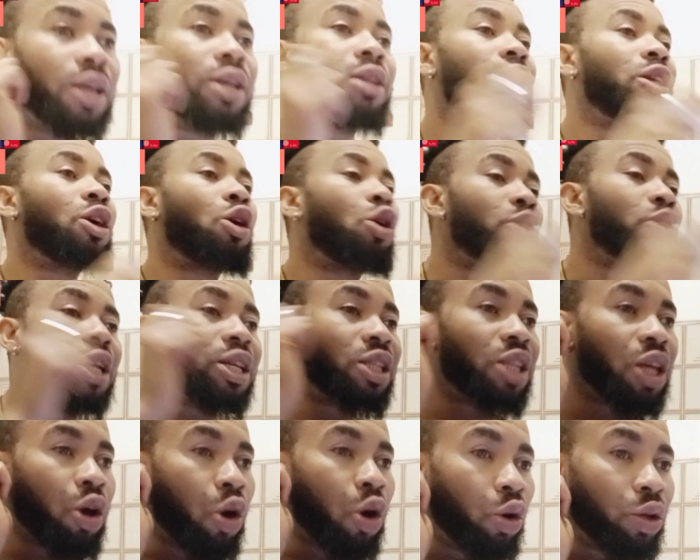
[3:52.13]
The contract
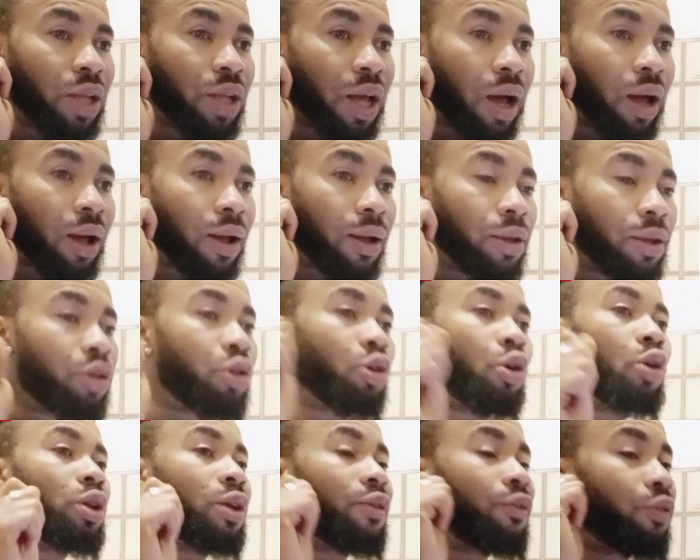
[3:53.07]
say conda, you
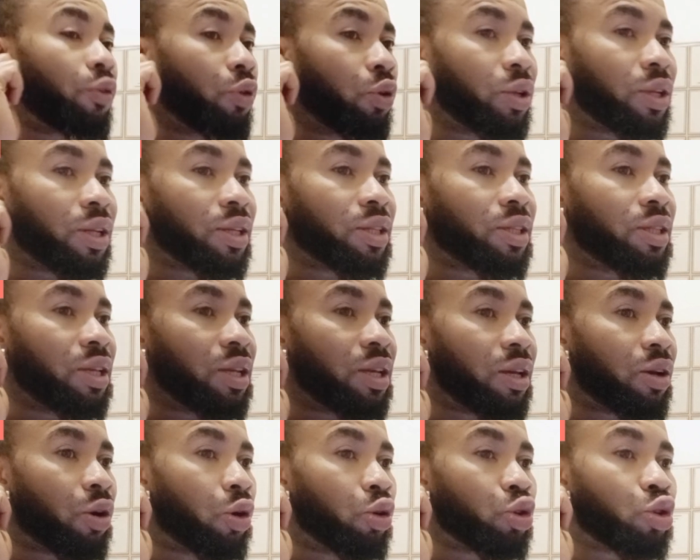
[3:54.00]
can't follow this,
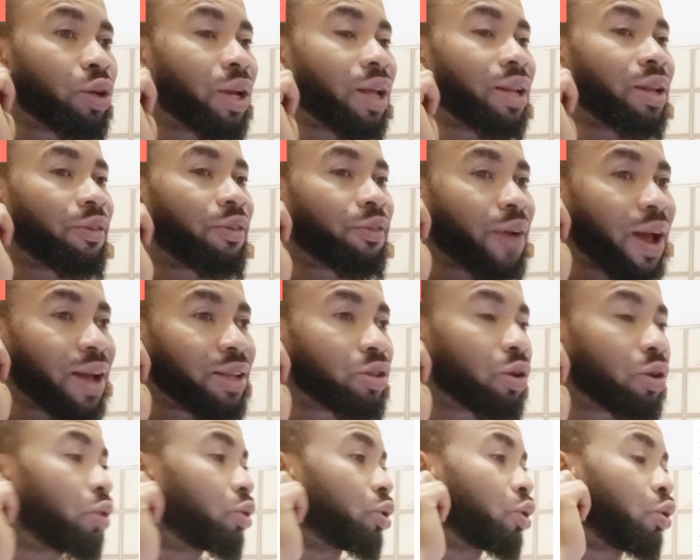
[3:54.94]
the controller, they fight,
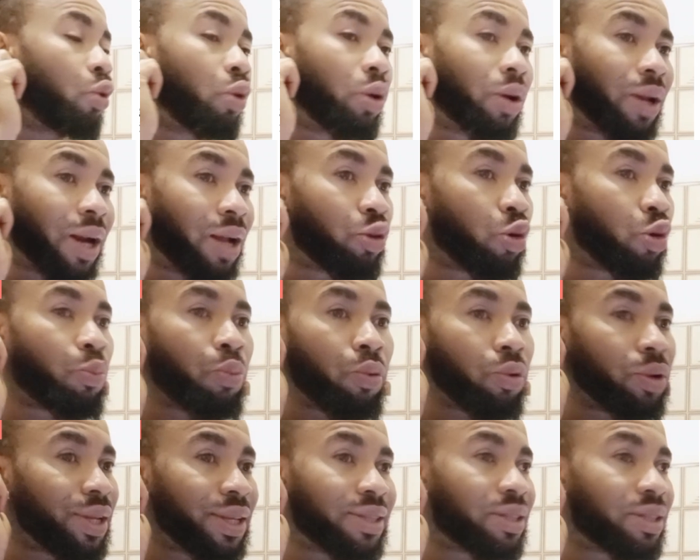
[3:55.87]
or the whole grand, or
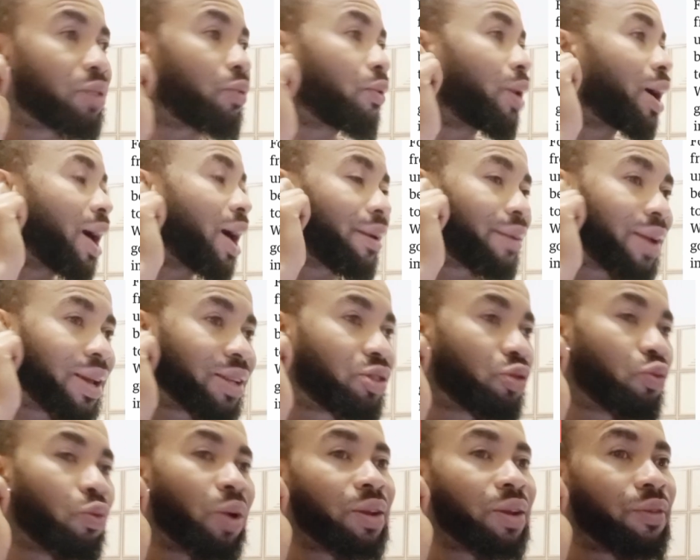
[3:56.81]
police, one arrest,
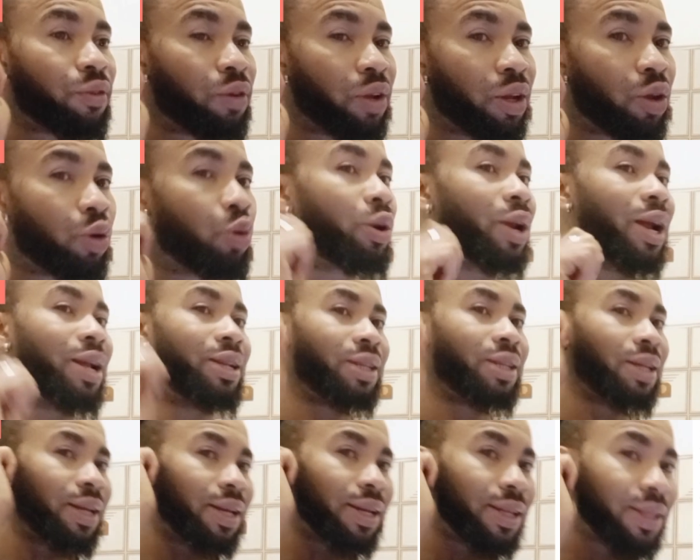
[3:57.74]
you want to follow the whole grand.
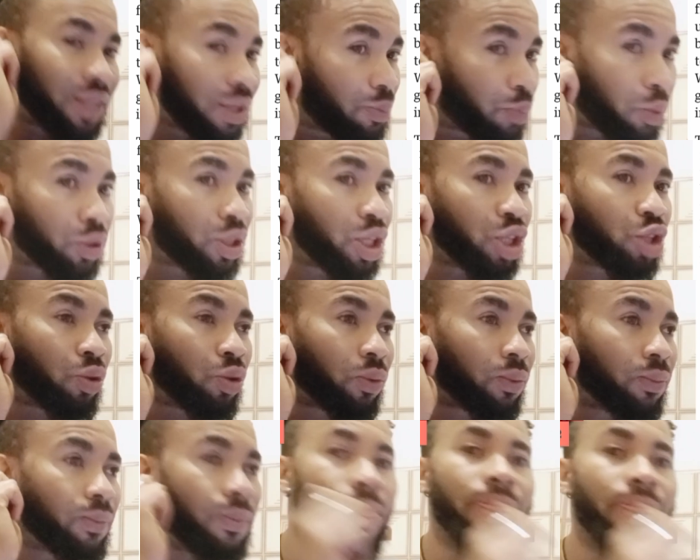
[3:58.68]

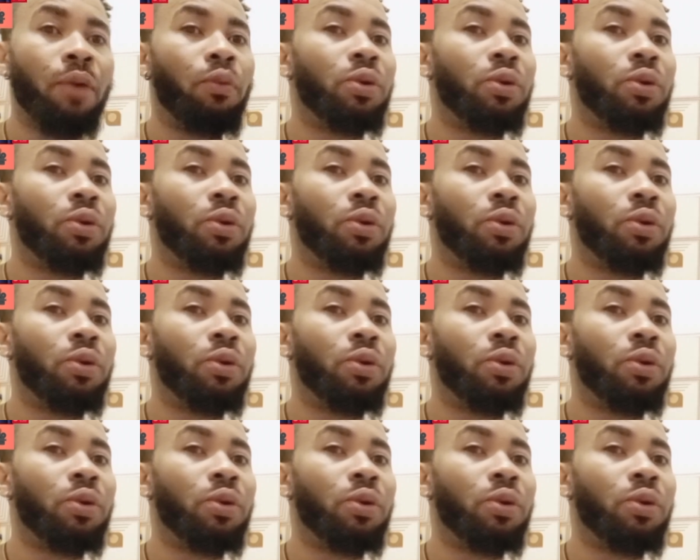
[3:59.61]
Deportation. Now,